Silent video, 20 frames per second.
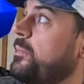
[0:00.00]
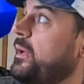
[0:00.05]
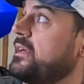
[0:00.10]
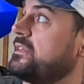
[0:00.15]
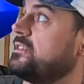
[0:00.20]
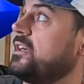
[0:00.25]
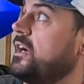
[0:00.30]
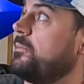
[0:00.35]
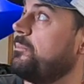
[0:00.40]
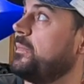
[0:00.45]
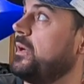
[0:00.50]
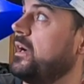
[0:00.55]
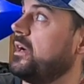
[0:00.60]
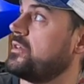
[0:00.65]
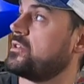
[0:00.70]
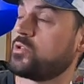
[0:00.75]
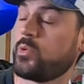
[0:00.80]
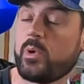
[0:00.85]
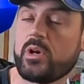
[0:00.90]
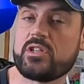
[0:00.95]
picked
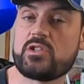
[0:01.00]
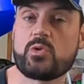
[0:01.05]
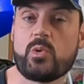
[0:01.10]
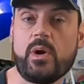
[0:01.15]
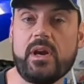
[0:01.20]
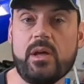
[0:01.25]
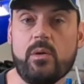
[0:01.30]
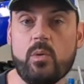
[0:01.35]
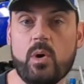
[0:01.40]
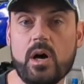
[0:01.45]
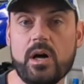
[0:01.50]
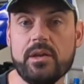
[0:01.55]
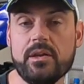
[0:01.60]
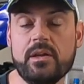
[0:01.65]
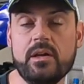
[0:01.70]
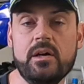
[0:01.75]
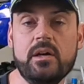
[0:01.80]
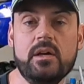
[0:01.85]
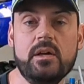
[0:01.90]
up, 2021